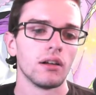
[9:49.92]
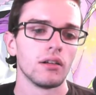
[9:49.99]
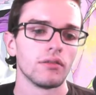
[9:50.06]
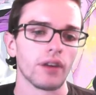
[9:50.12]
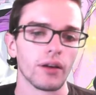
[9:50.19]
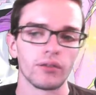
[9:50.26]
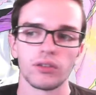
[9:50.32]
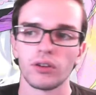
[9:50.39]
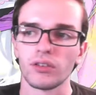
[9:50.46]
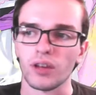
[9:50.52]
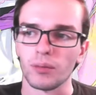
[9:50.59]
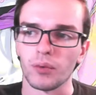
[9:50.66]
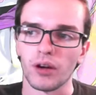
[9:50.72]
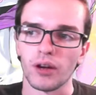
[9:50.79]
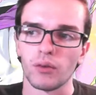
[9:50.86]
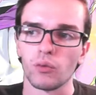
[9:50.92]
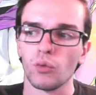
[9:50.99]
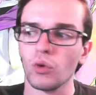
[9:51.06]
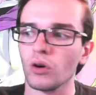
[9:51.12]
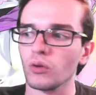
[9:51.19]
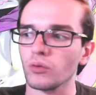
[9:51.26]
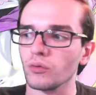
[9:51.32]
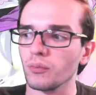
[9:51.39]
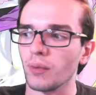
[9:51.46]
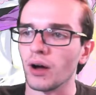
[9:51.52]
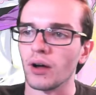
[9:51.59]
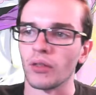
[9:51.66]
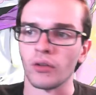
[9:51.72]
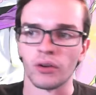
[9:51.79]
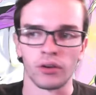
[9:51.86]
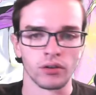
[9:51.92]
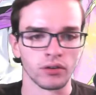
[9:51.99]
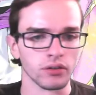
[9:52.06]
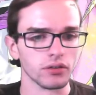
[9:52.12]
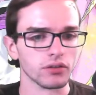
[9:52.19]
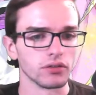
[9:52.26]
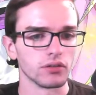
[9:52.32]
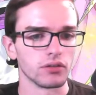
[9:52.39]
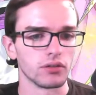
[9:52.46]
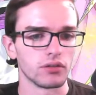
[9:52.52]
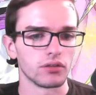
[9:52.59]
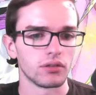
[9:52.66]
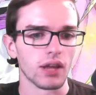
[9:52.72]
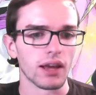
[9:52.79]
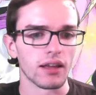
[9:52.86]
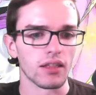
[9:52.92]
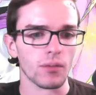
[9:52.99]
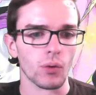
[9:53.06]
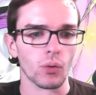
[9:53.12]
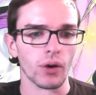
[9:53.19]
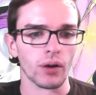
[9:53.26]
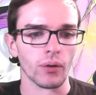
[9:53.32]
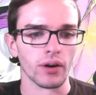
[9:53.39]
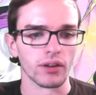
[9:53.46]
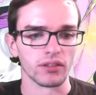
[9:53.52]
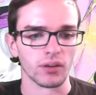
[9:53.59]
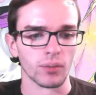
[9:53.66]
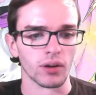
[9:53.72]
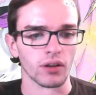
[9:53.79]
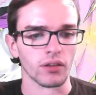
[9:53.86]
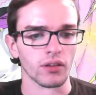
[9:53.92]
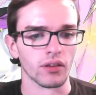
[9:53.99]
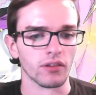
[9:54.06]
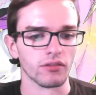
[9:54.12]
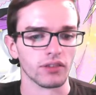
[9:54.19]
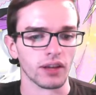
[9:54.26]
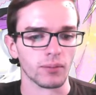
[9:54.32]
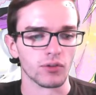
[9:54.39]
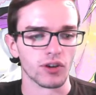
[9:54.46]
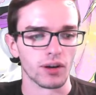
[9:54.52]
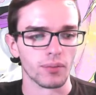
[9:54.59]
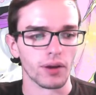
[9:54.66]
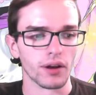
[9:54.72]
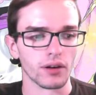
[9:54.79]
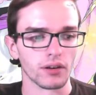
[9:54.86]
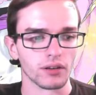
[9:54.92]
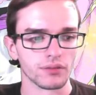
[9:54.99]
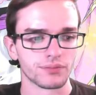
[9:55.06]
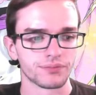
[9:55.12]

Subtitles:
5-stars, I probably won't bother picking them away when I summon on the Flame Tribe banner.